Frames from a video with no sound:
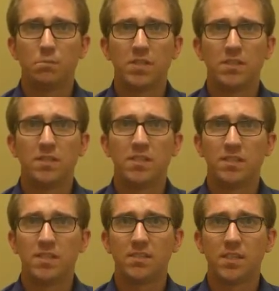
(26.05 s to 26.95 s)
but
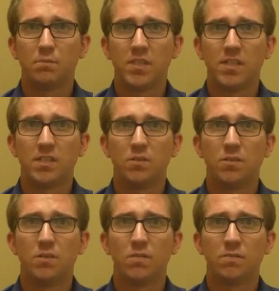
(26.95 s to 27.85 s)
it does not mean that
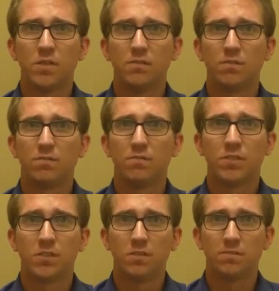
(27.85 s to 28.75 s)
you're free from
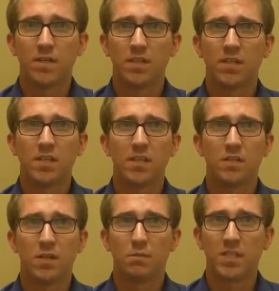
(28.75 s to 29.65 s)
return filing and
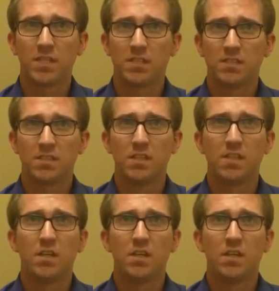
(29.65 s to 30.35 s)
other obligations.